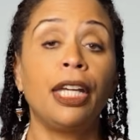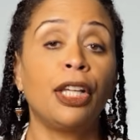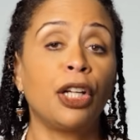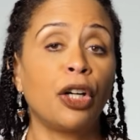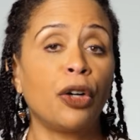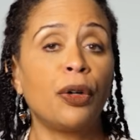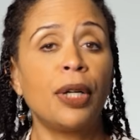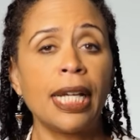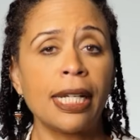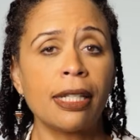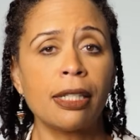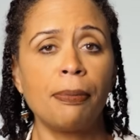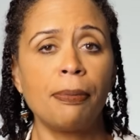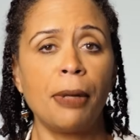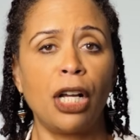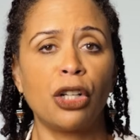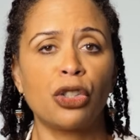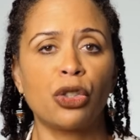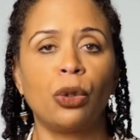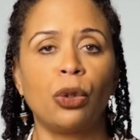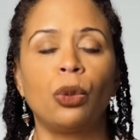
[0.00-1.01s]
In our next
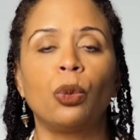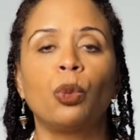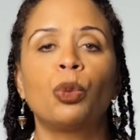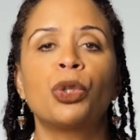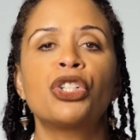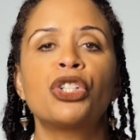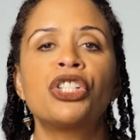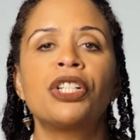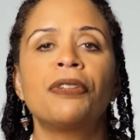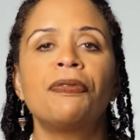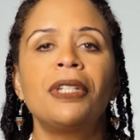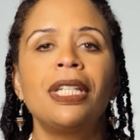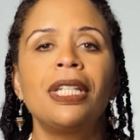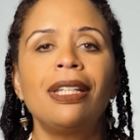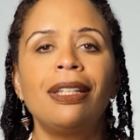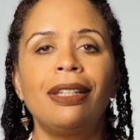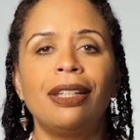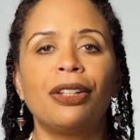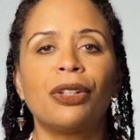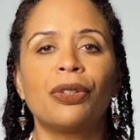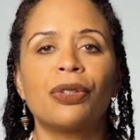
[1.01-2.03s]
module, we're shifting
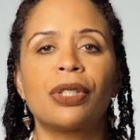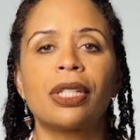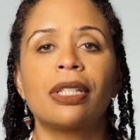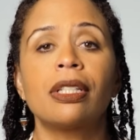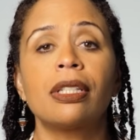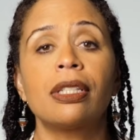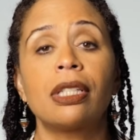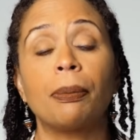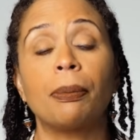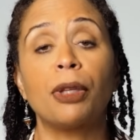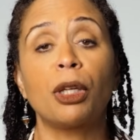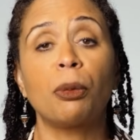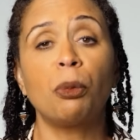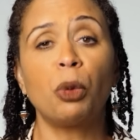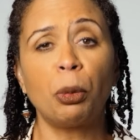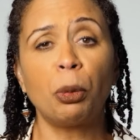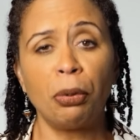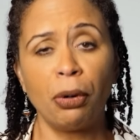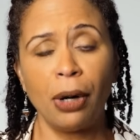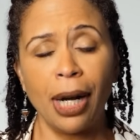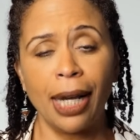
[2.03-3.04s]
gears into something
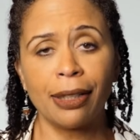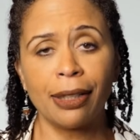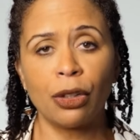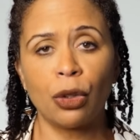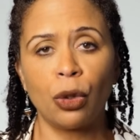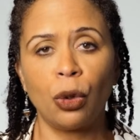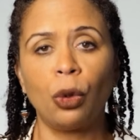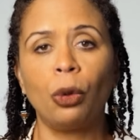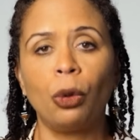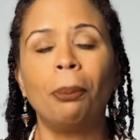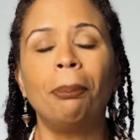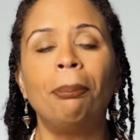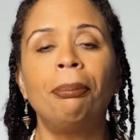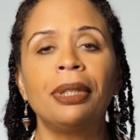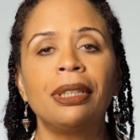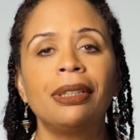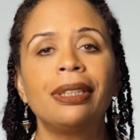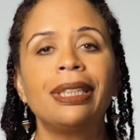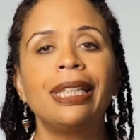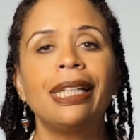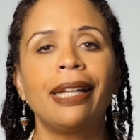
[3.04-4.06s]
more practical,
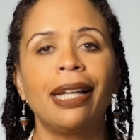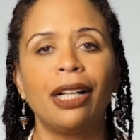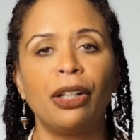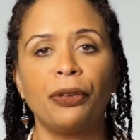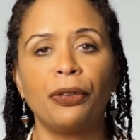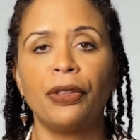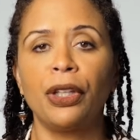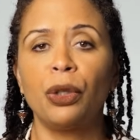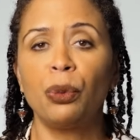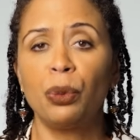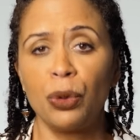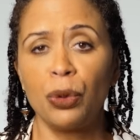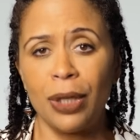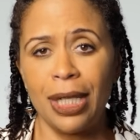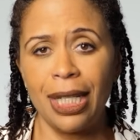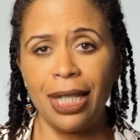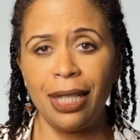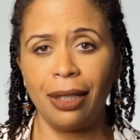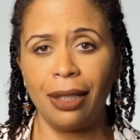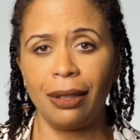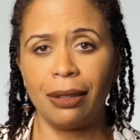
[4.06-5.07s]
building healthy
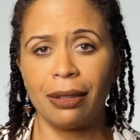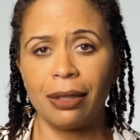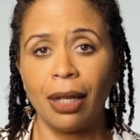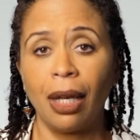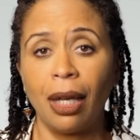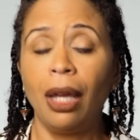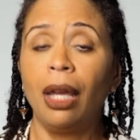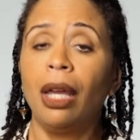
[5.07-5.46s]
routines.